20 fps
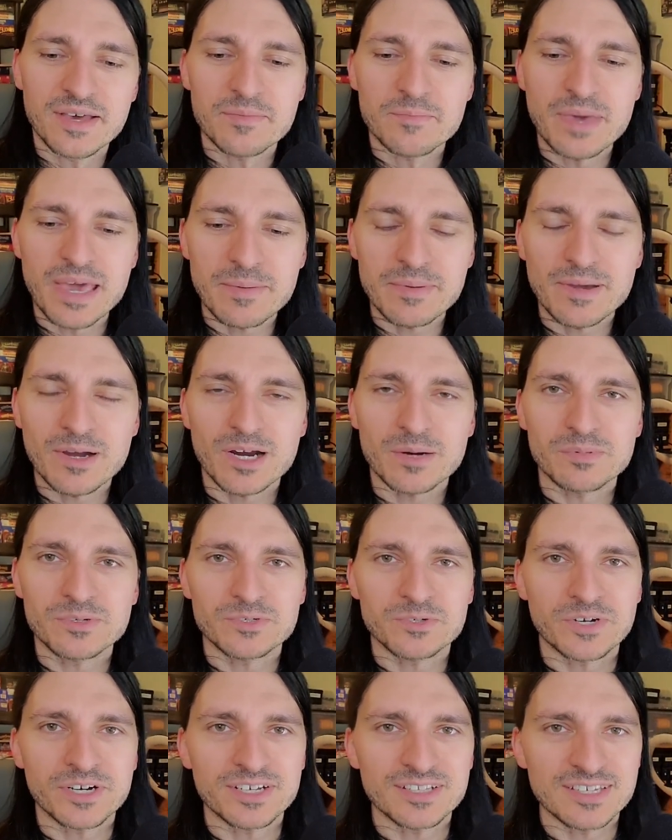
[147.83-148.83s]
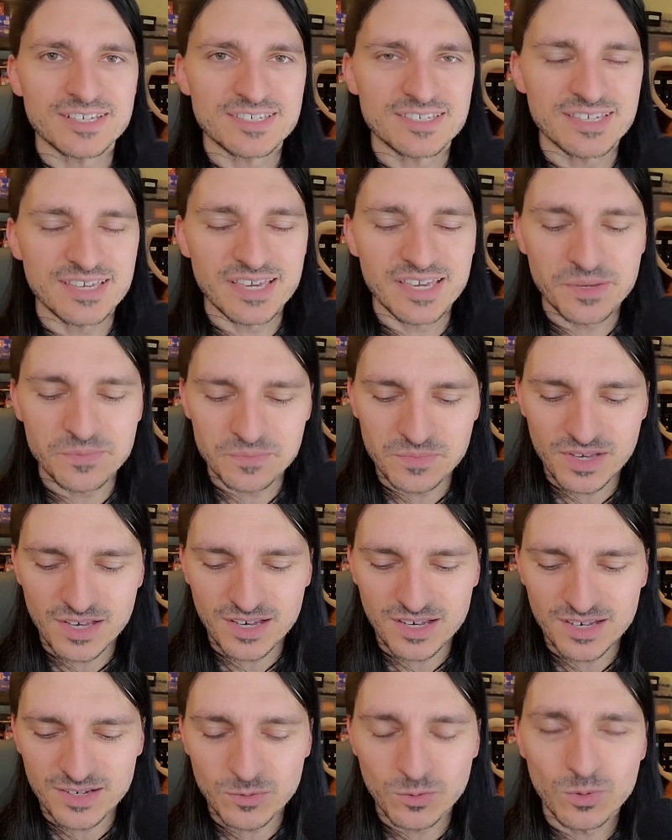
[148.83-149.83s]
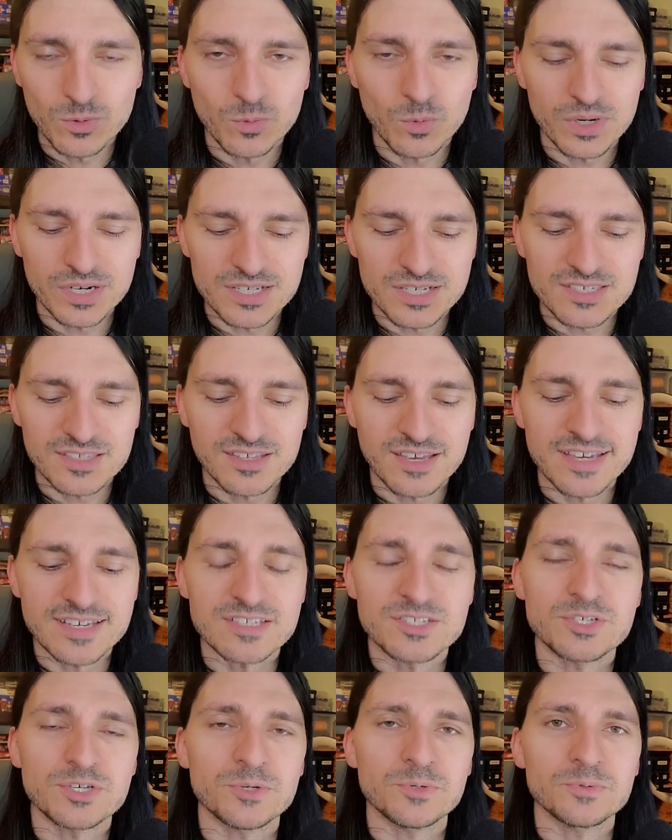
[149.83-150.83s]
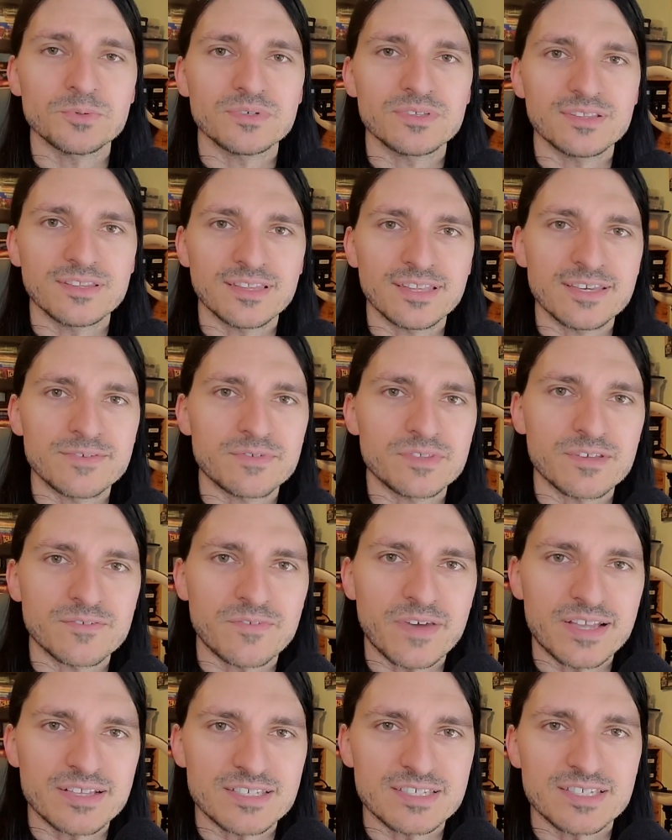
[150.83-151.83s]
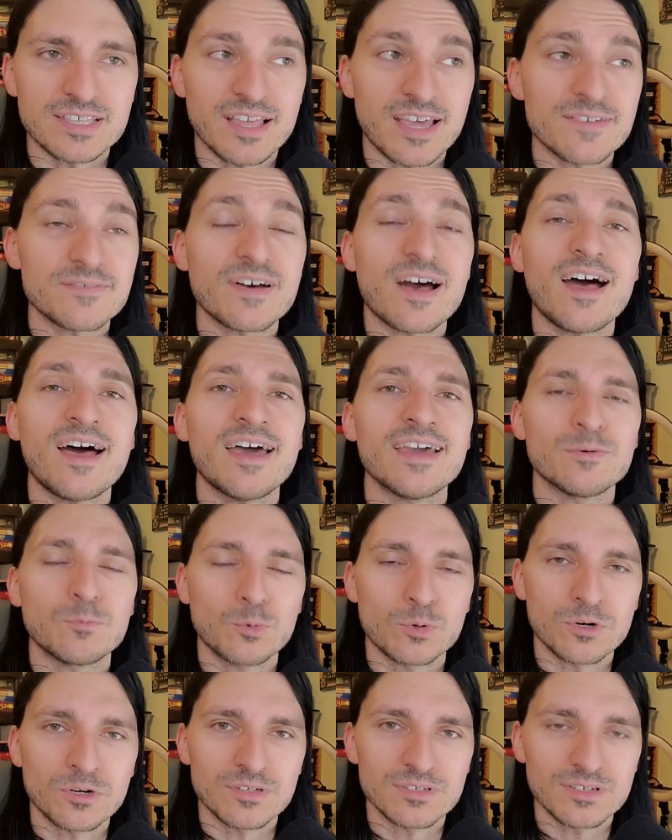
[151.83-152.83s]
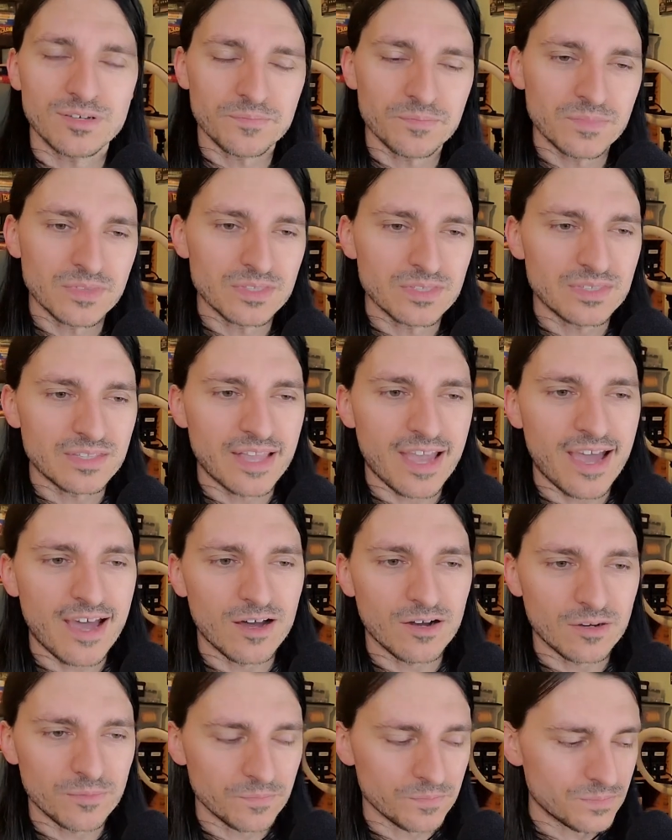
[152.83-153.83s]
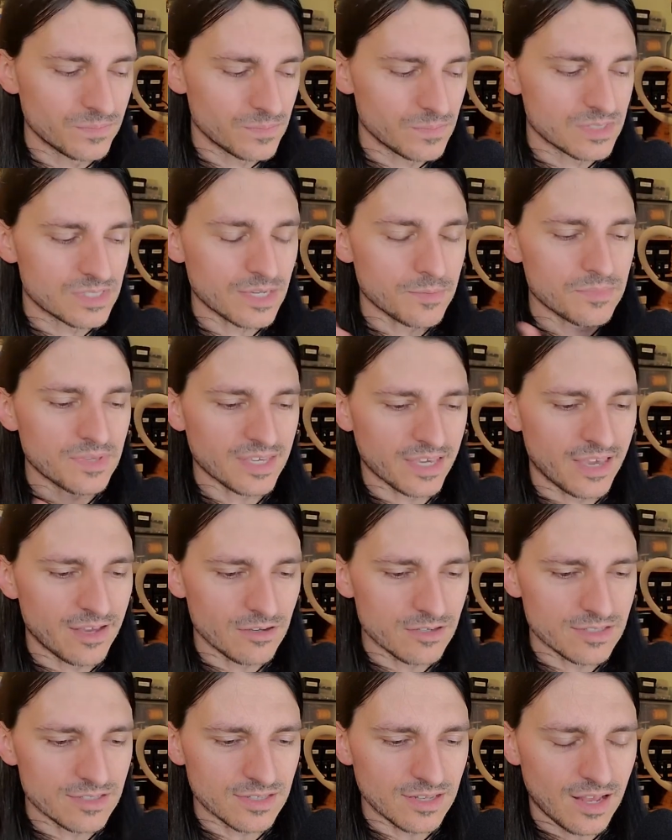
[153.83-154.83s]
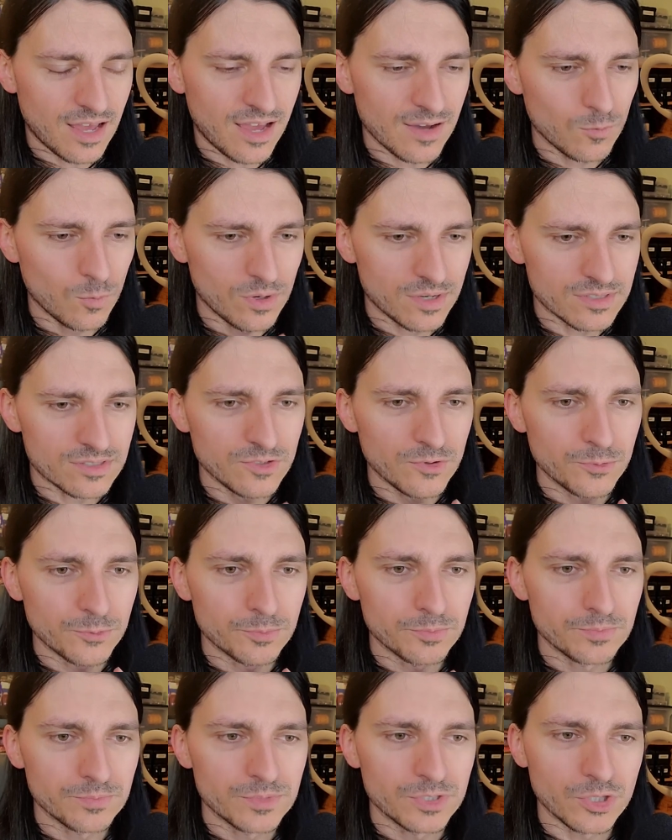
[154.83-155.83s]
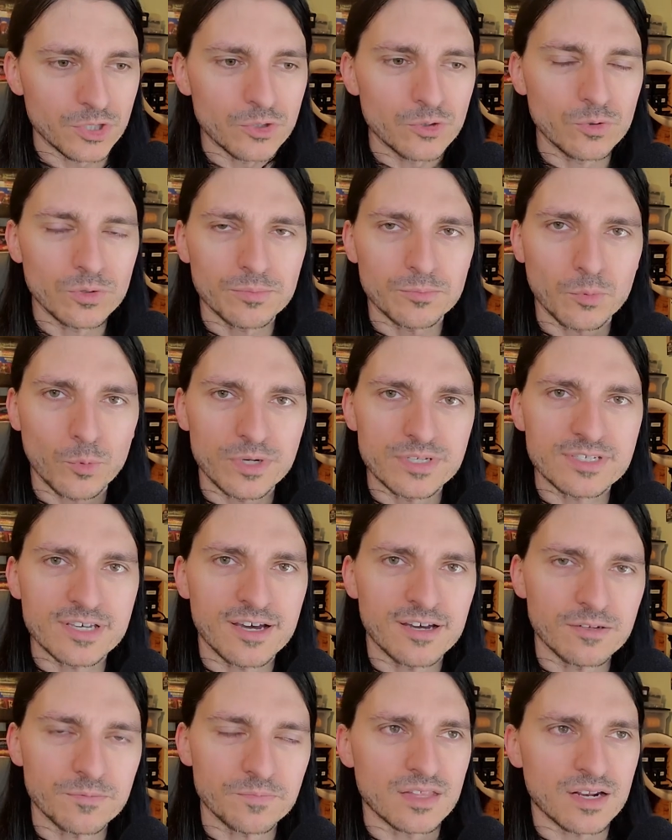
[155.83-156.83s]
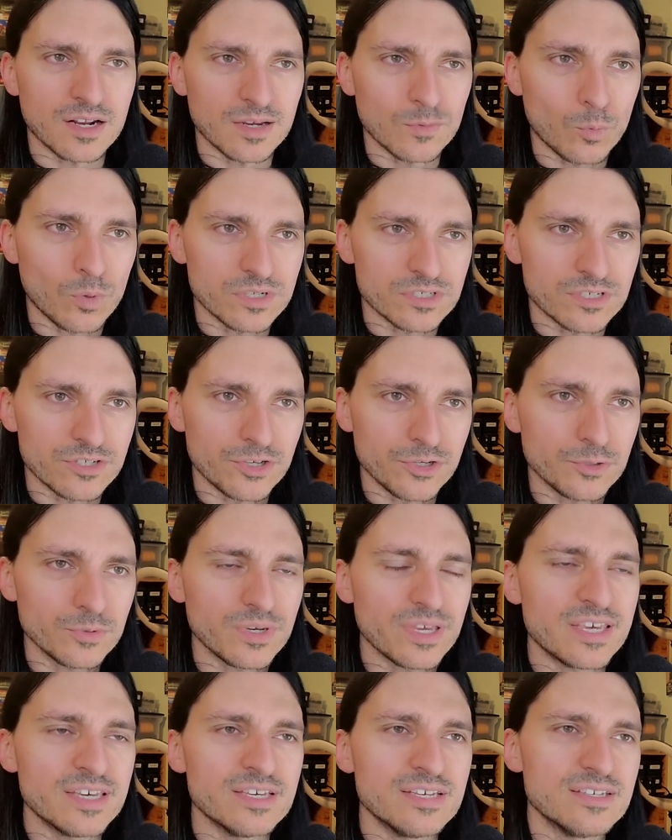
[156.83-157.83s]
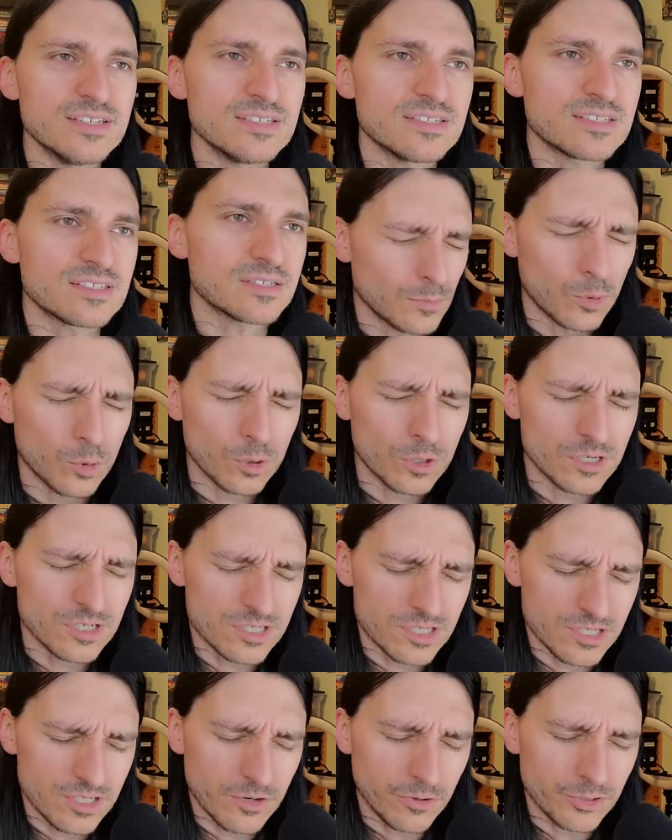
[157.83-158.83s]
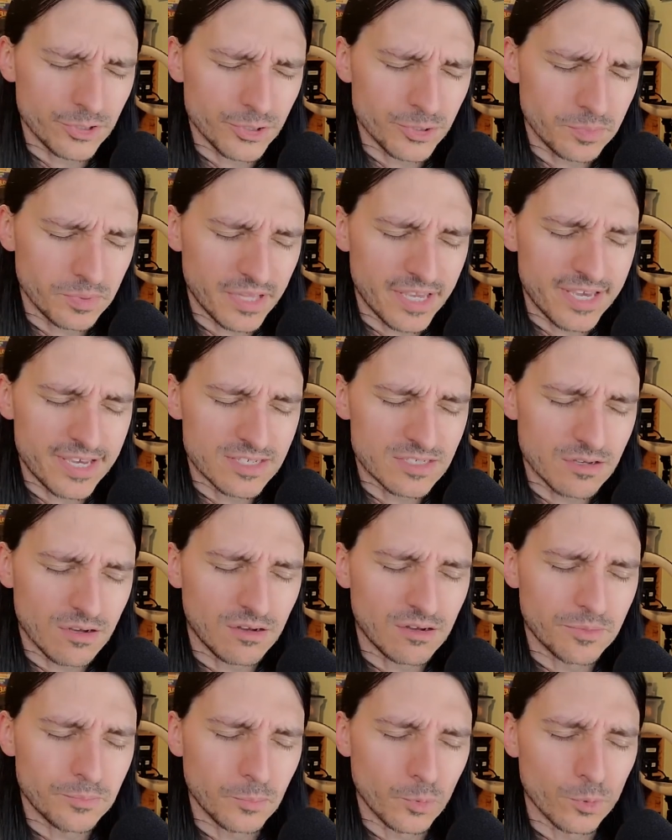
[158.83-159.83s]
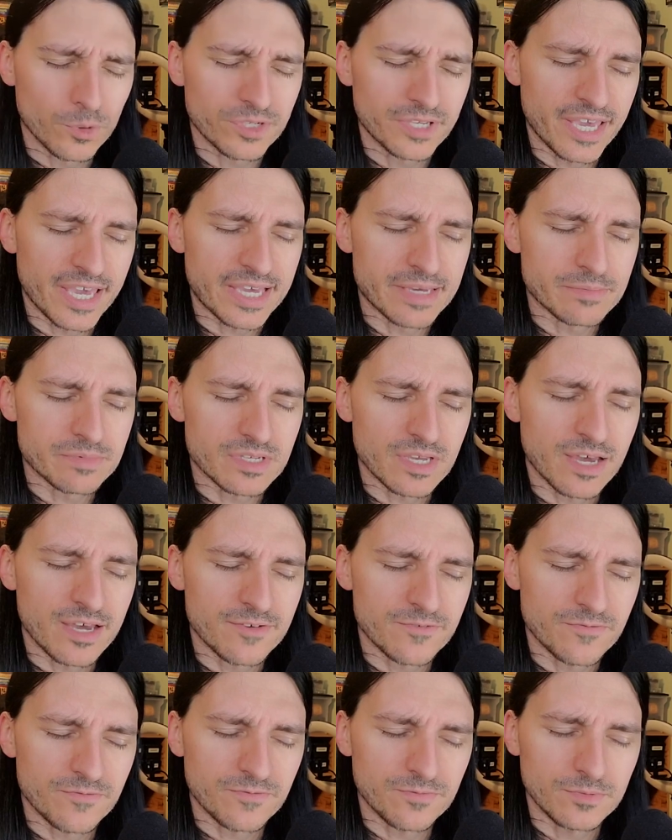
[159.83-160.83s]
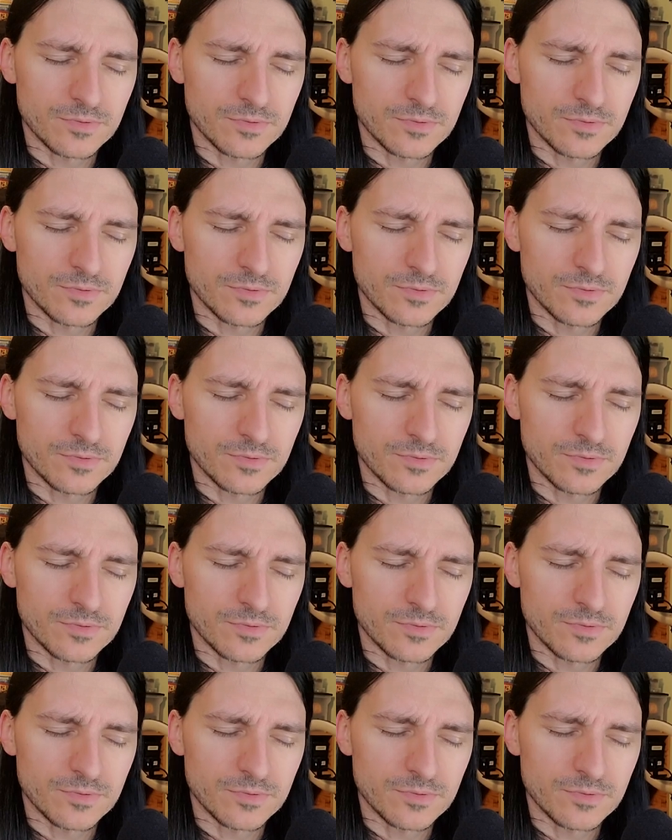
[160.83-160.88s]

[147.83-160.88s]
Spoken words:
maybe arbitrarily see what it's like to live in the Fantasy Life I world. Now, something else that I want to do and point out that I want to do is more solo plays on board games. I've